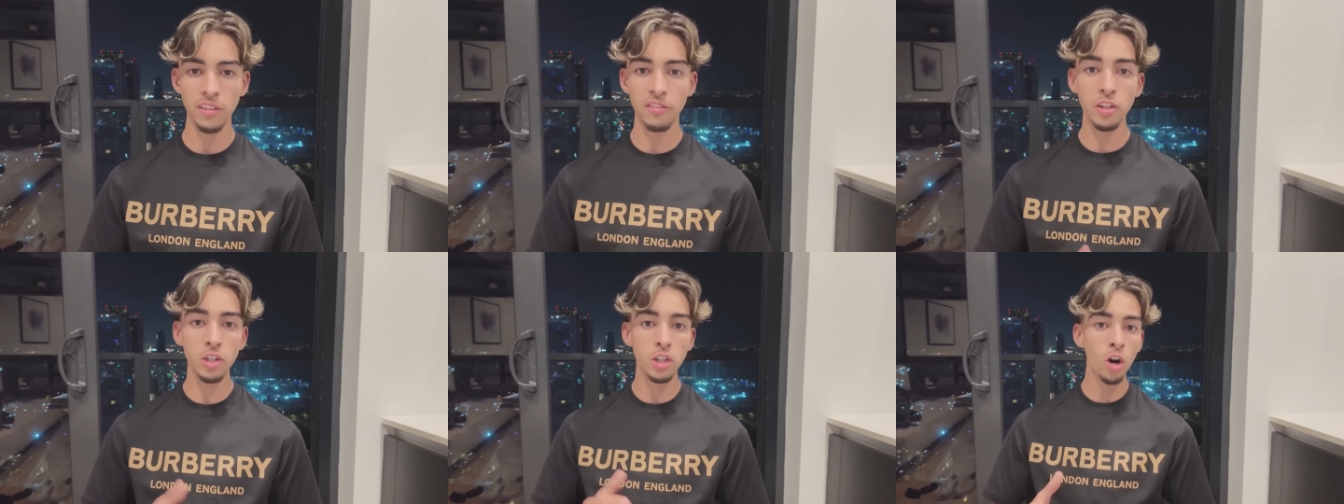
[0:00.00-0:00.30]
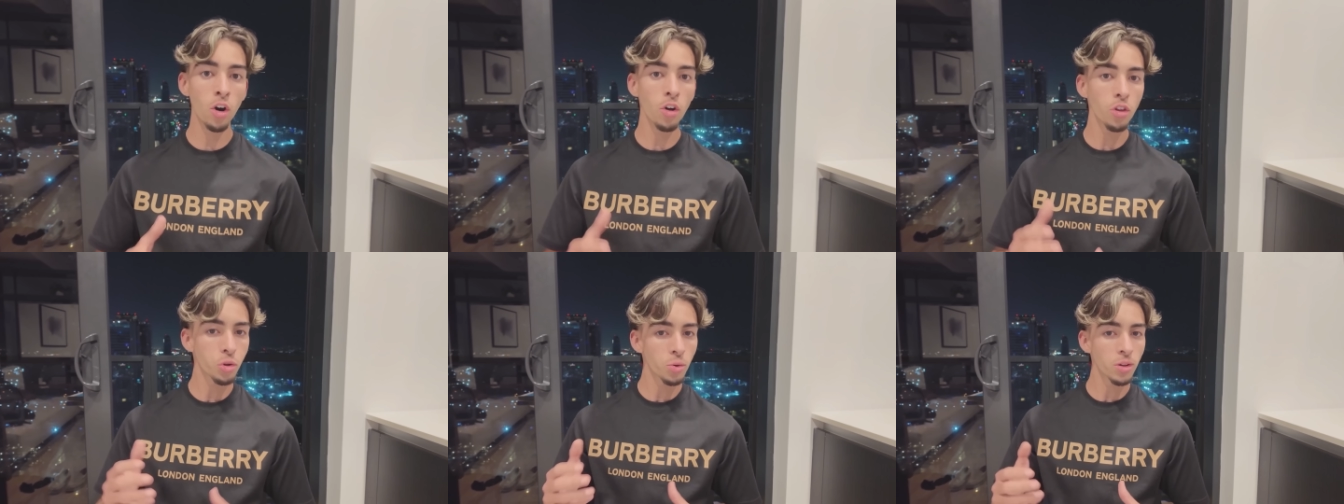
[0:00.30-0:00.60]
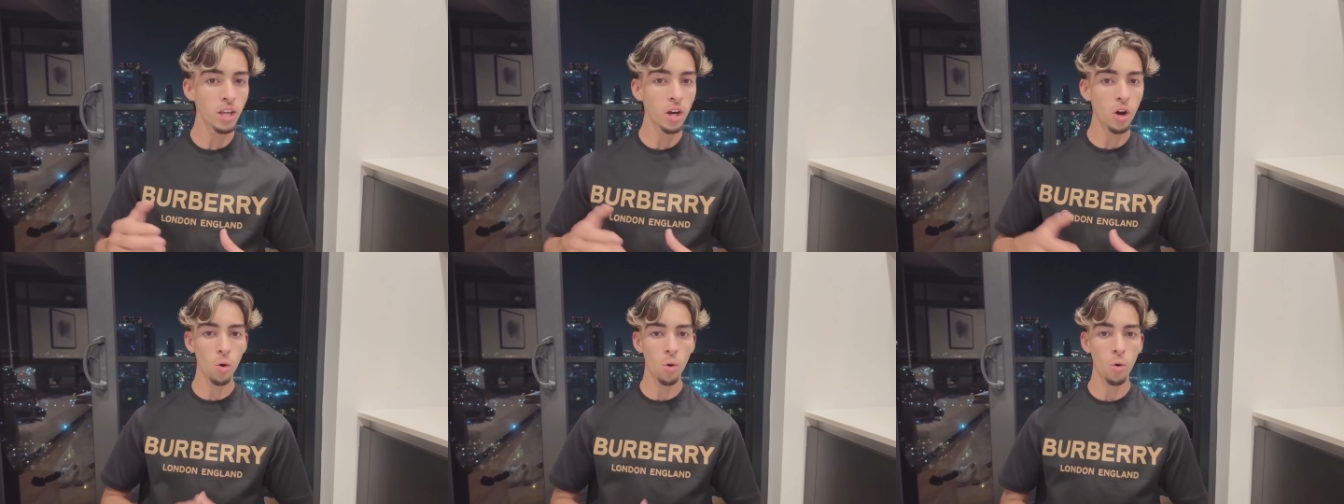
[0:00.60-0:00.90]
If you go
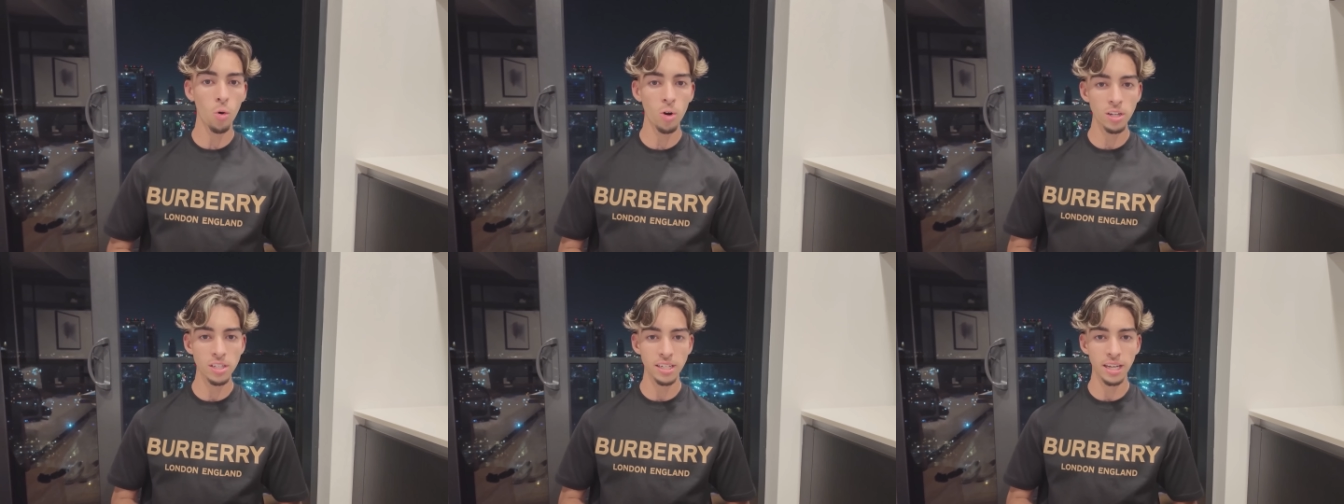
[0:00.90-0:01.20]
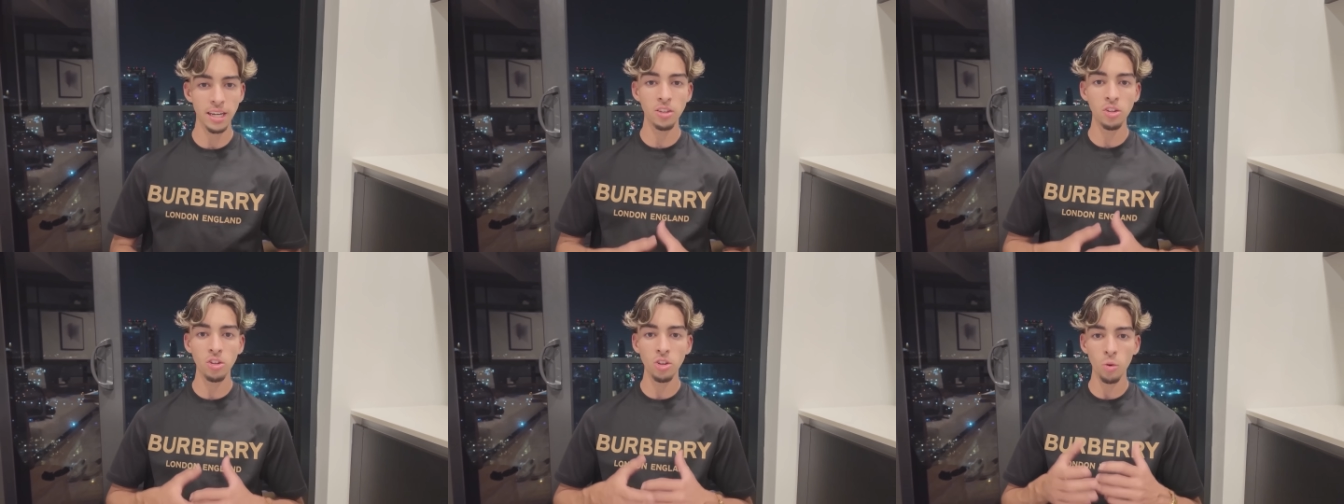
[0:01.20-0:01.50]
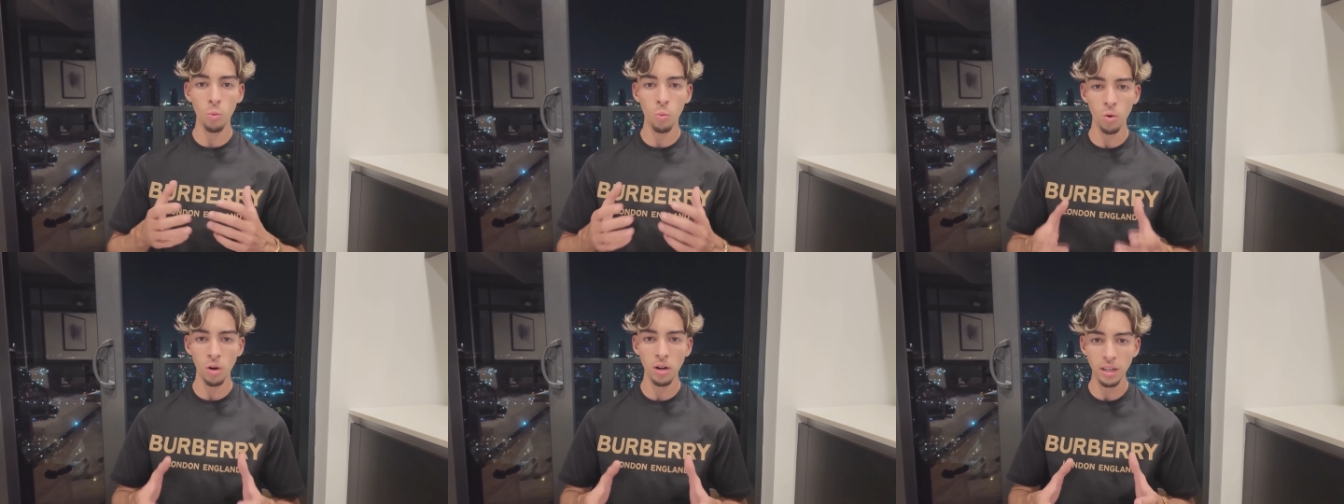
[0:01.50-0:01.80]
through the course and do
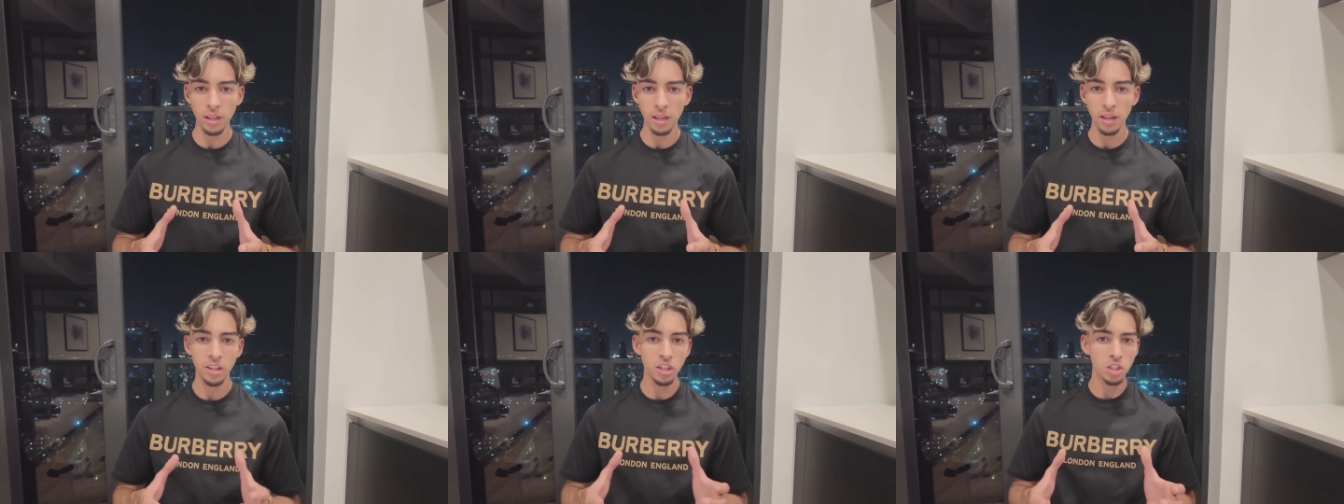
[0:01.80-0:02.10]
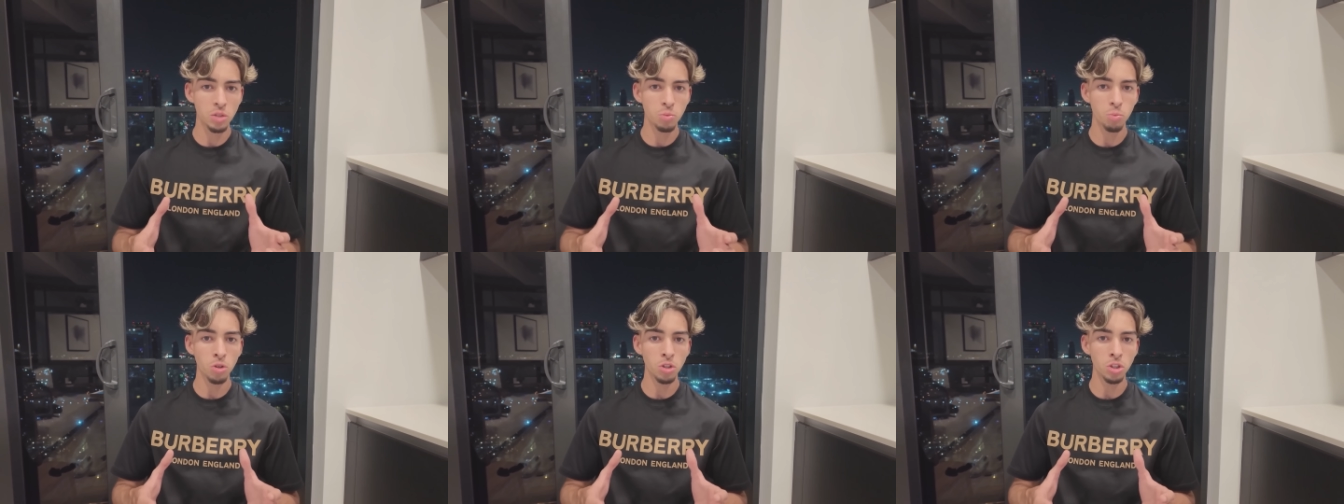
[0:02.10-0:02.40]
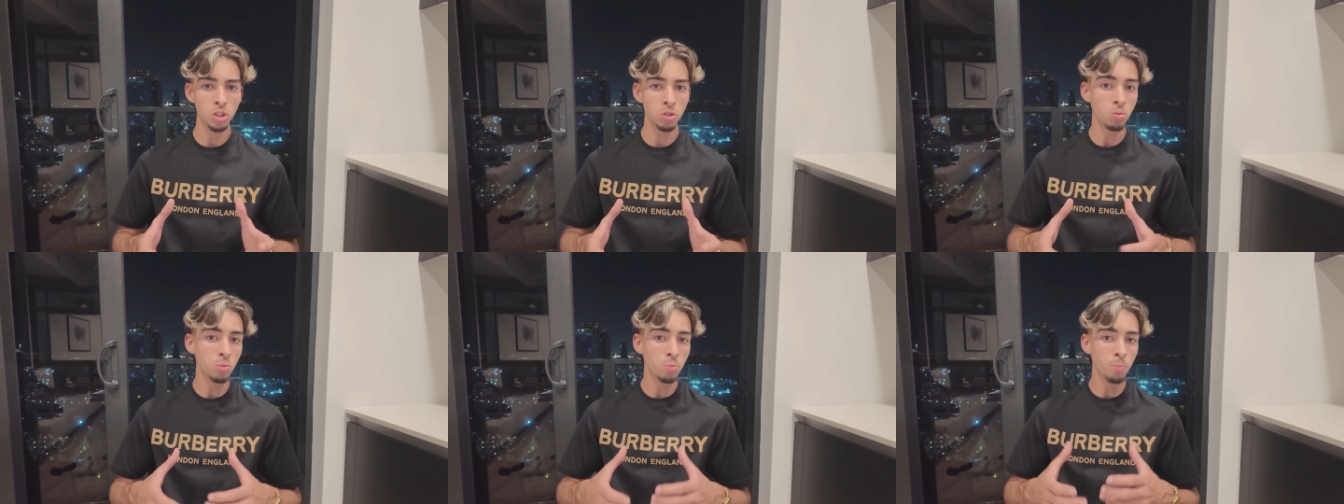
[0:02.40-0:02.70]
the work, here's
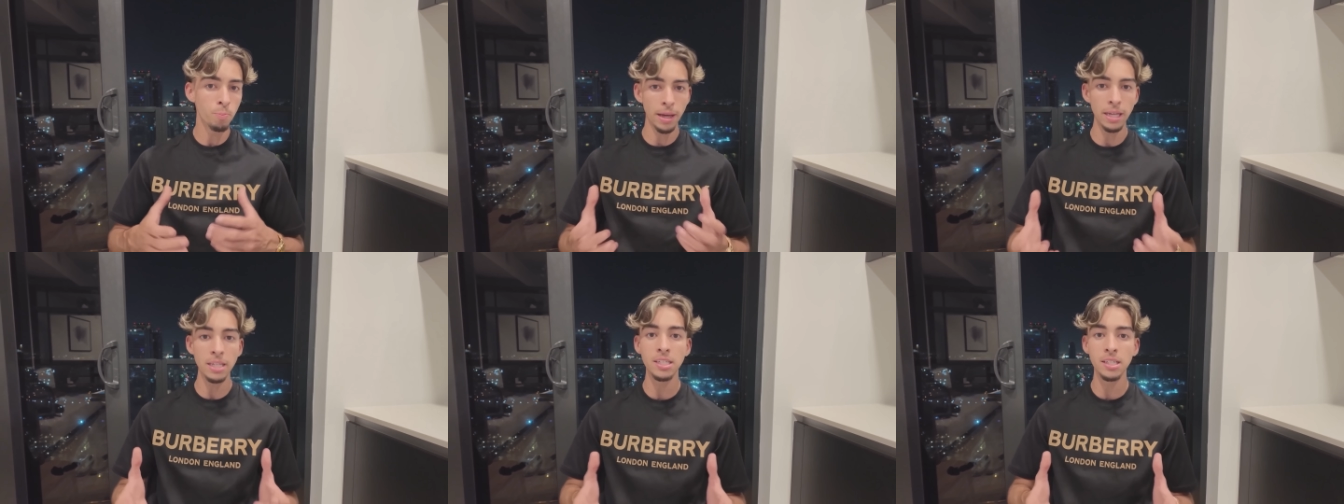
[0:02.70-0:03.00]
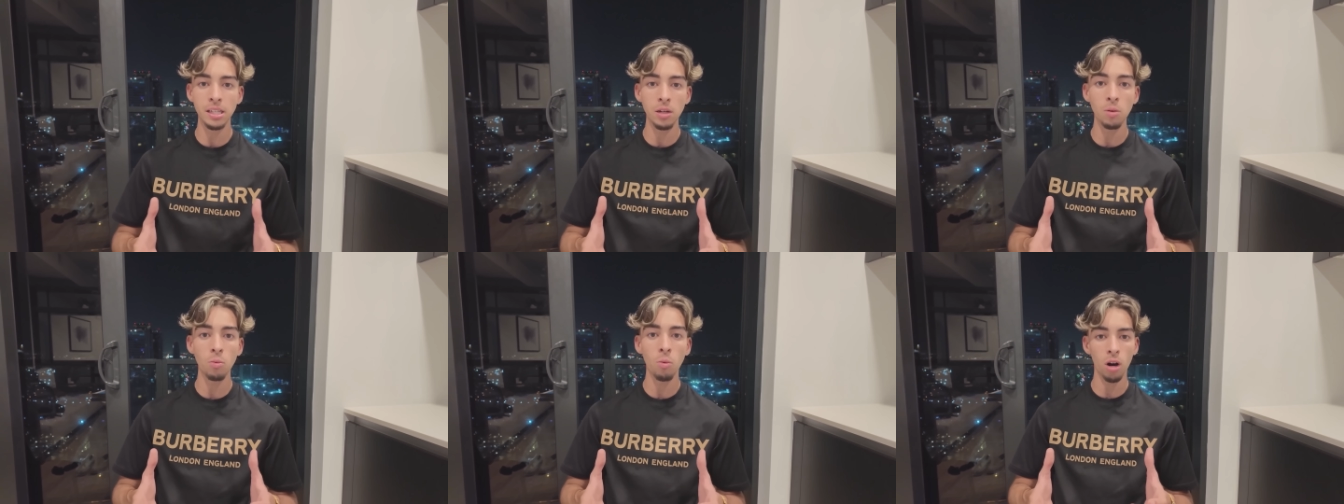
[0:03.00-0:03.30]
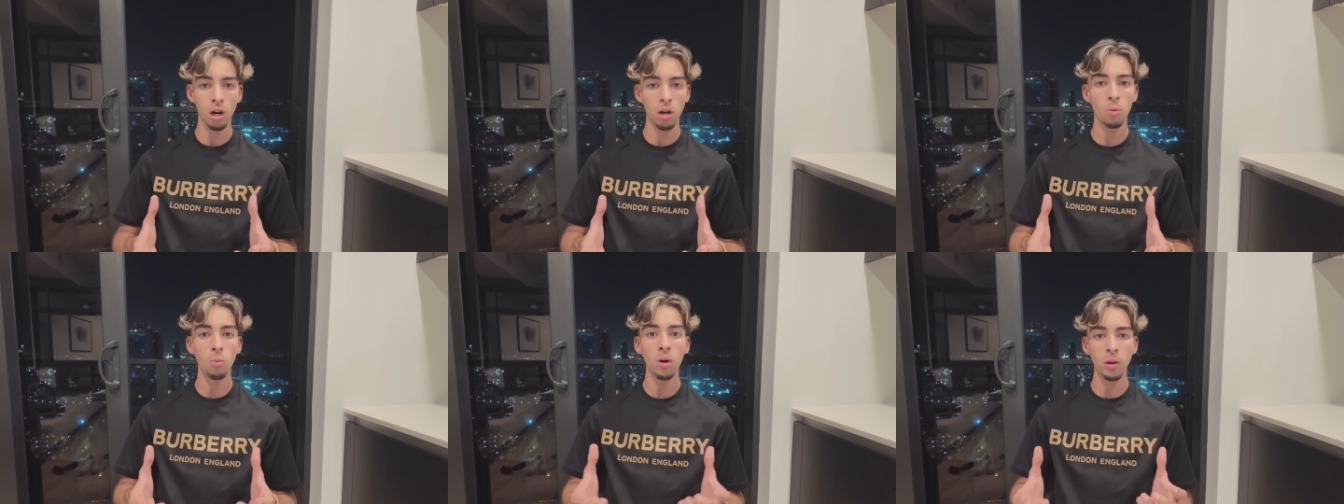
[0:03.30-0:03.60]
what you will basically
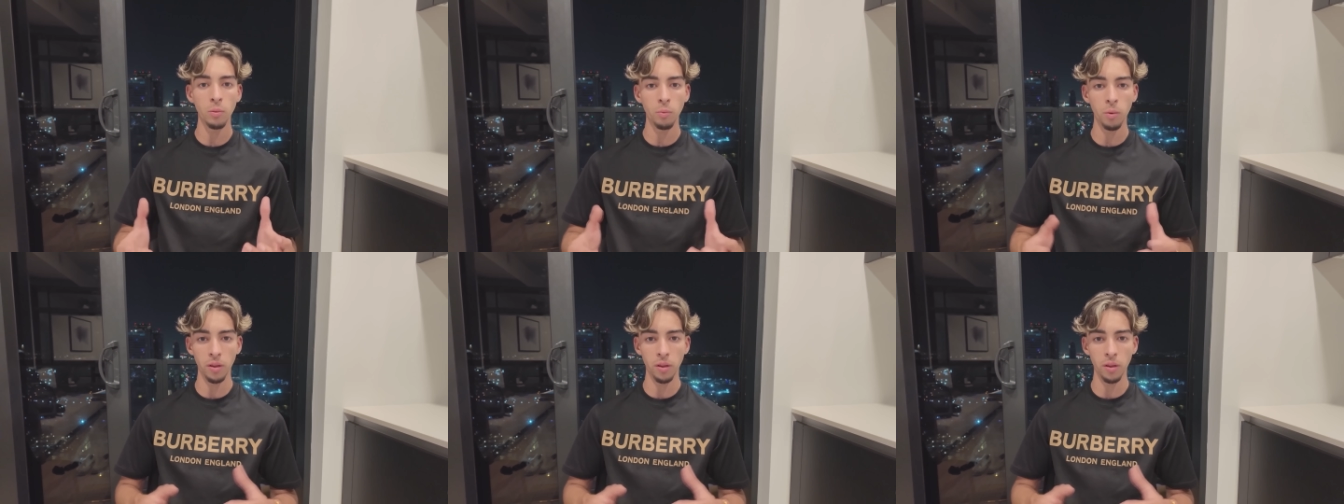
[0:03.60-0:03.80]
walk away